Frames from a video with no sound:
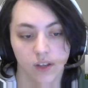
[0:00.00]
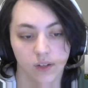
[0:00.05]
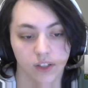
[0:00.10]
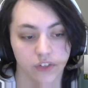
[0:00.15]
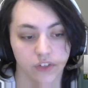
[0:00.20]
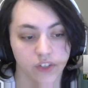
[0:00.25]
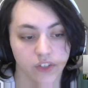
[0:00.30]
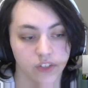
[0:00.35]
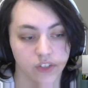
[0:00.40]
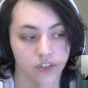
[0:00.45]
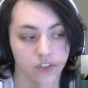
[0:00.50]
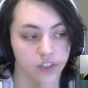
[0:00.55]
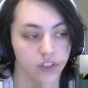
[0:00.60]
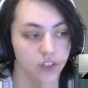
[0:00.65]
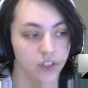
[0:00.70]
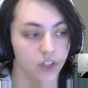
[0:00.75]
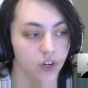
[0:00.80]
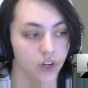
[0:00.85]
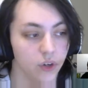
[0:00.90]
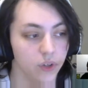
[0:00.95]
Because,
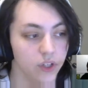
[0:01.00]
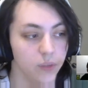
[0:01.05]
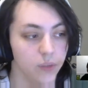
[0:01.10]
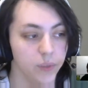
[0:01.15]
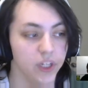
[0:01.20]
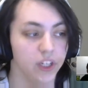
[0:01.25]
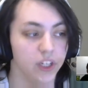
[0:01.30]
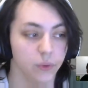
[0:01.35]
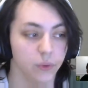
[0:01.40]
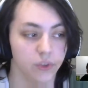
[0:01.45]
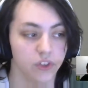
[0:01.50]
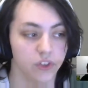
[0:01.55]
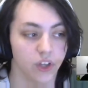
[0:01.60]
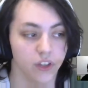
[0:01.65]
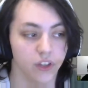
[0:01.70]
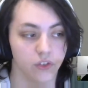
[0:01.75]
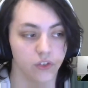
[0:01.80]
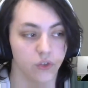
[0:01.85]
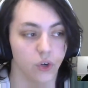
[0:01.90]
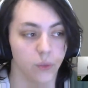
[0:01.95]
immediately we saw
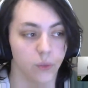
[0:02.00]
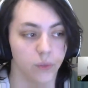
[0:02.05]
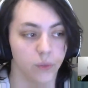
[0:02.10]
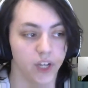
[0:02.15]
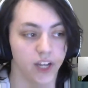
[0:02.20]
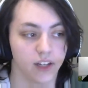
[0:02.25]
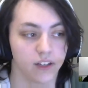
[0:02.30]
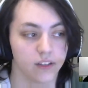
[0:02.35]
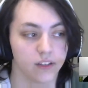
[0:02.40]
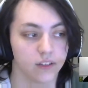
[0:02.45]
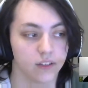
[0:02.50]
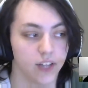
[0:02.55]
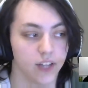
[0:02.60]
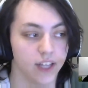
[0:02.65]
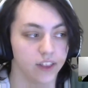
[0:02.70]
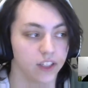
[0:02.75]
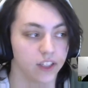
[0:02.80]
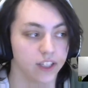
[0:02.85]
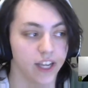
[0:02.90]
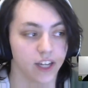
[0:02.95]
the Storm deck
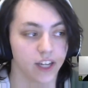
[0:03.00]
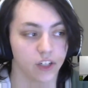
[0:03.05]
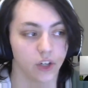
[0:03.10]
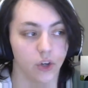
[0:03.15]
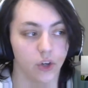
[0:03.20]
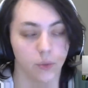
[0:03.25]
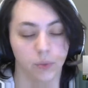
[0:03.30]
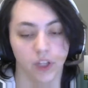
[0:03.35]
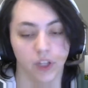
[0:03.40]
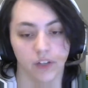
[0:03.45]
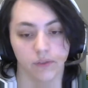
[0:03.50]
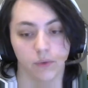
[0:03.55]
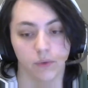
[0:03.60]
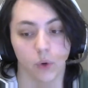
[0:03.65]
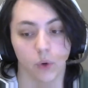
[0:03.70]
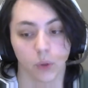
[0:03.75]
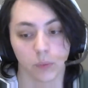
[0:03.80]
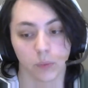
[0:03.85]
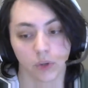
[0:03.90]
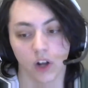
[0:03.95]
at the get-go playing
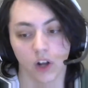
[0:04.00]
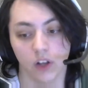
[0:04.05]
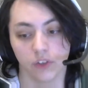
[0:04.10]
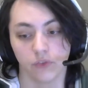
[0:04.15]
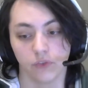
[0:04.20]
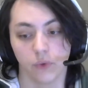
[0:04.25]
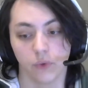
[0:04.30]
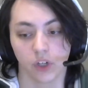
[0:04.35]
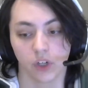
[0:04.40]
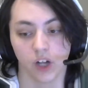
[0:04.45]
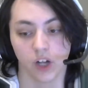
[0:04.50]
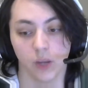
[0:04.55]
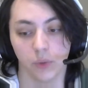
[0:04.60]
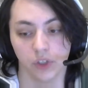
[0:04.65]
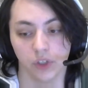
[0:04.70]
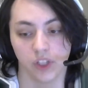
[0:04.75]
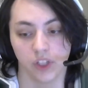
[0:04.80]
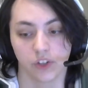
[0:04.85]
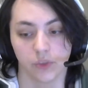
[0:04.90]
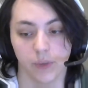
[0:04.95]
4 Barals, 4
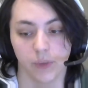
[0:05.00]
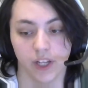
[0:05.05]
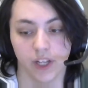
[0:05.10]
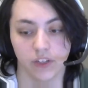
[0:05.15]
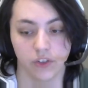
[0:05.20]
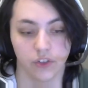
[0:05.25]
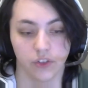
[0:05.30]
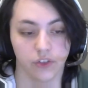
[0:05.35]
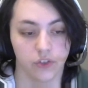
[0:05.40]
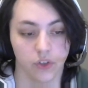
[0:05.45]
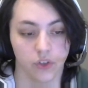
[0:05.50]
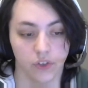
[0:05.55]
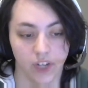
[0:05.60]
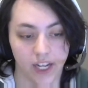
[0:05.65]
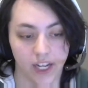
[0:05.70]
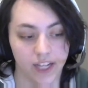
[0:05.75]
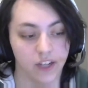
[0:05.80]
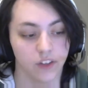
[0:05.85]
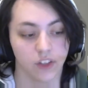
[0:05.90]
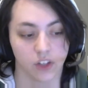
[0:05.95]
Goblin Electromancers, you had
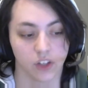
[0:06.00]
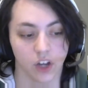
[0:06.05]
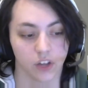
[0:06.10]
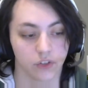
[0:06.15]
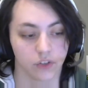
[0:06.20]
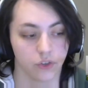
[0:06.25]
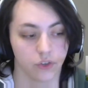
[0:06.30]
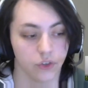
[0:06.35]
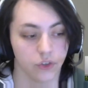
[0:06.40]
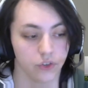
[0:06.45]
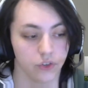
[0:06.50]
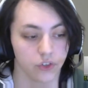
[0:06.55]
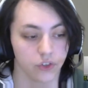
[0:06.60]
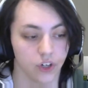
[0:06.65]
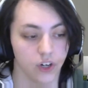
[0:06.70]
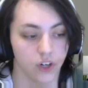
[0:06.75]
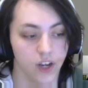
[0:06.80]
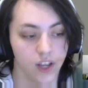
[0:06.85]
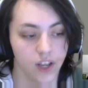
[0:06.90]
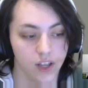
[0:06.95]
8 of the Cost
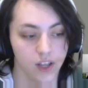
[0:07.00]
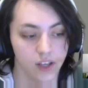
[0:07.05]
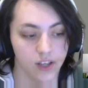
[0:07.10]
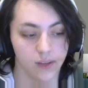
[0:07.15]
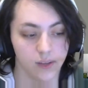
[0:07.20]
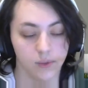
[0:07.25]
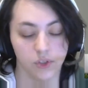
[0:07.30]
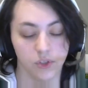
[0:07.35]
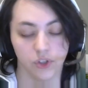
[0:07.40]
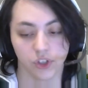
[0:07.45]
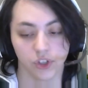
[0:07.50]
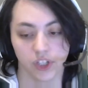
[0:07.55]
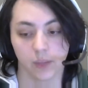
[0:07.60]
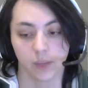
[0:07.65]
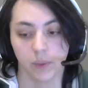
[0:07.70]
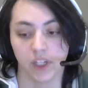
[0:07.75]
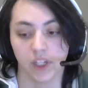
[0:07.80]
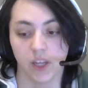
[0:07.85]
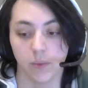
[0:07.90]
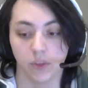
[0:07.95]
Reducer, your
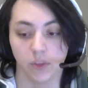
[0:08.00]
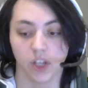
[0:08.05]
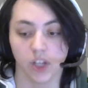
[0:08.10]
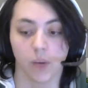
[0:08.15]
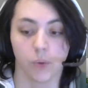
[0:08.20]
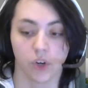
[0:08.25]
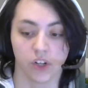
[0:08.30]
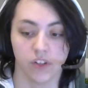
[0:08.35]
deck became a lot more